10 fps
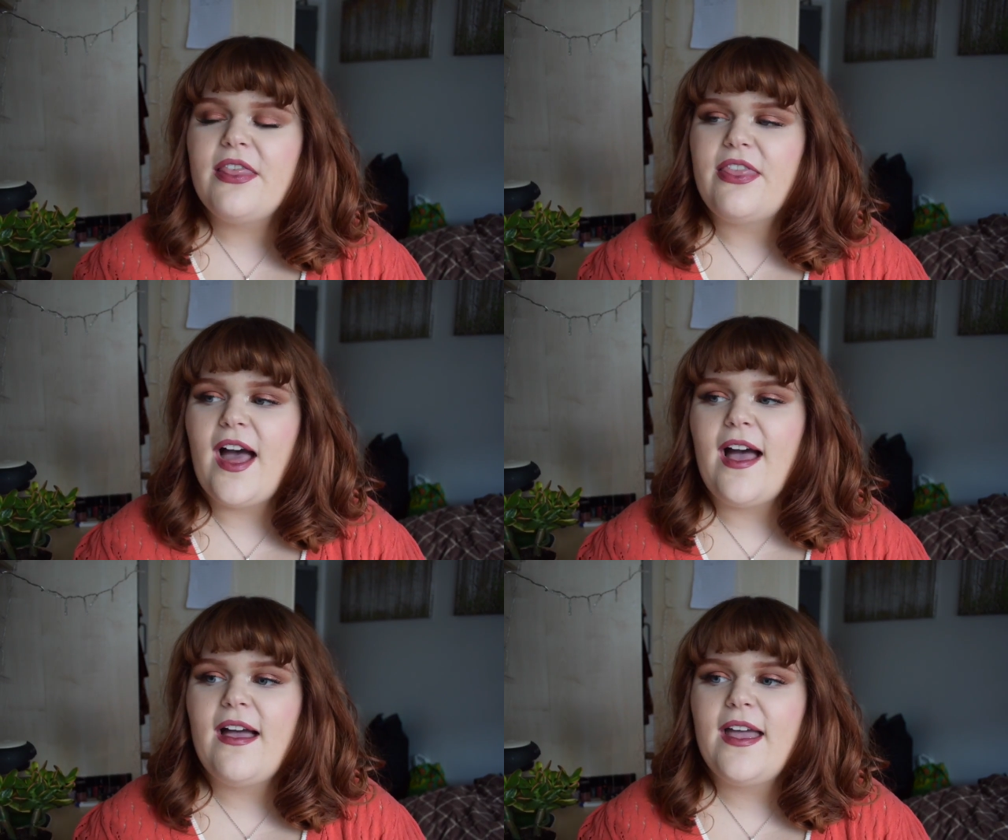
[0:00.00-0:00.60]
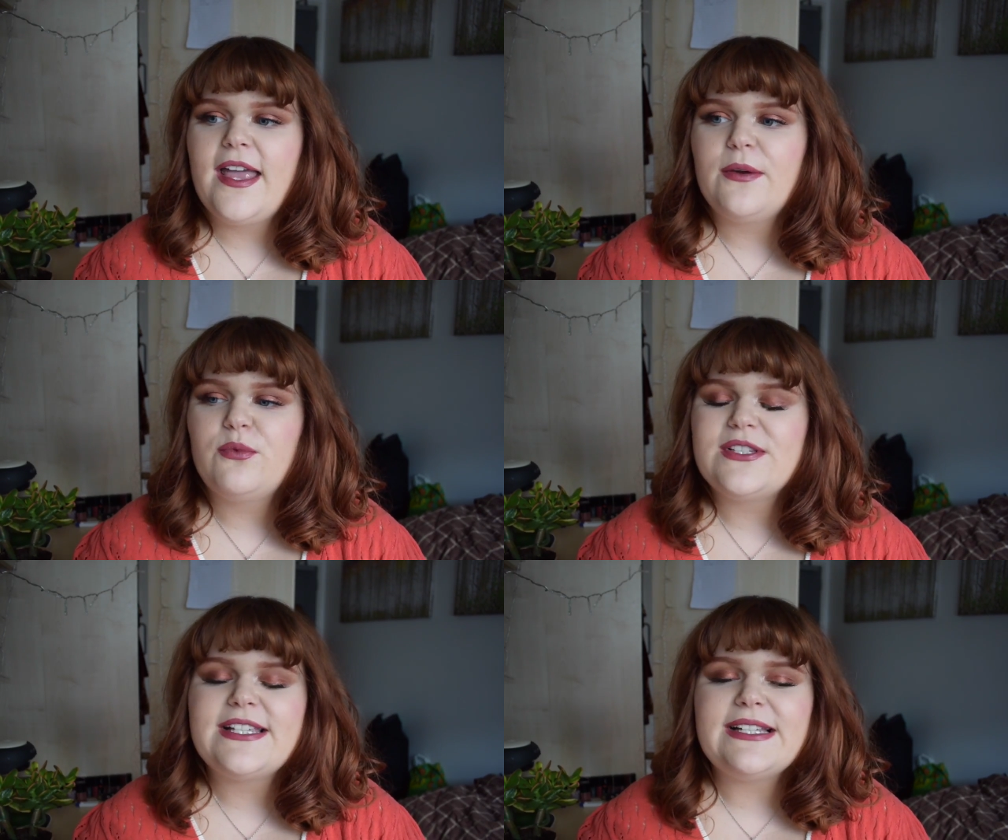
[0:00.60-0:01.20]
that
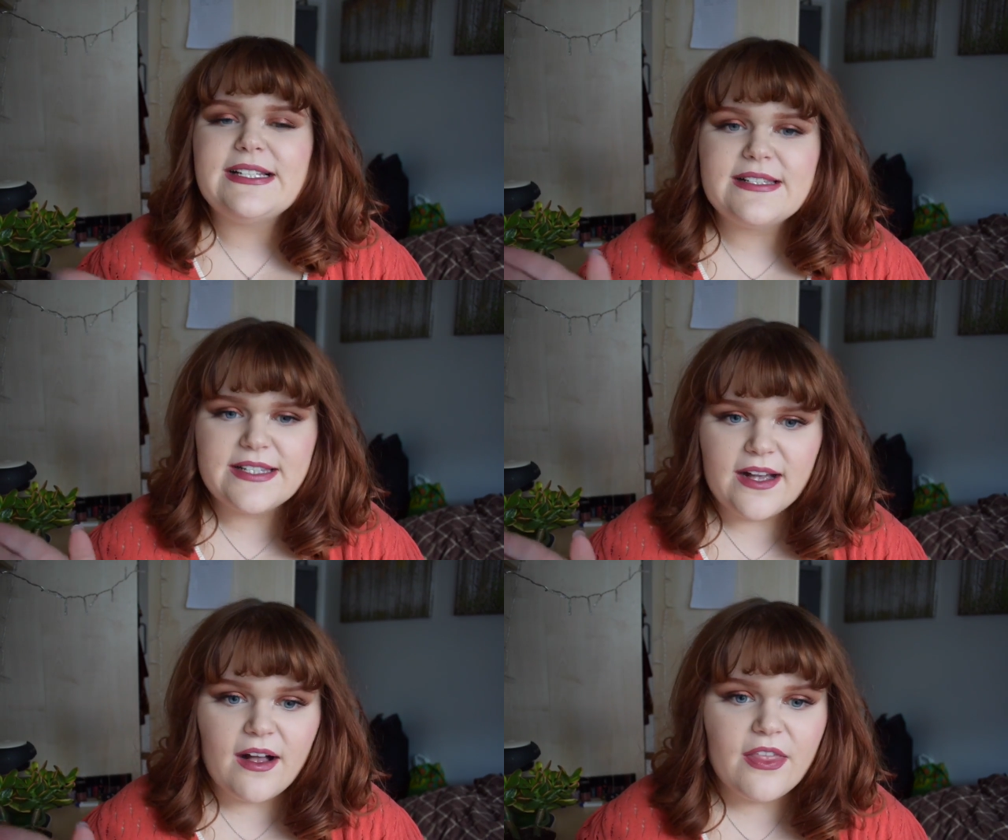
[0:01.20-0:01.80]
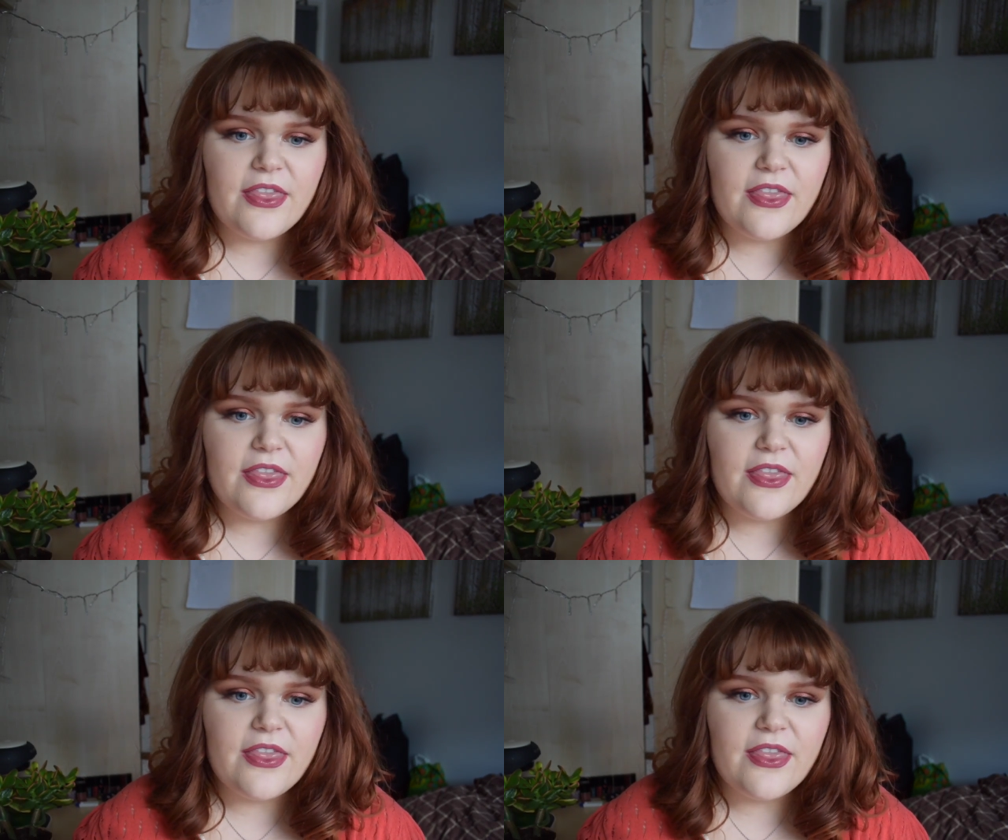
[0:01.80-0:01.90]
was easier,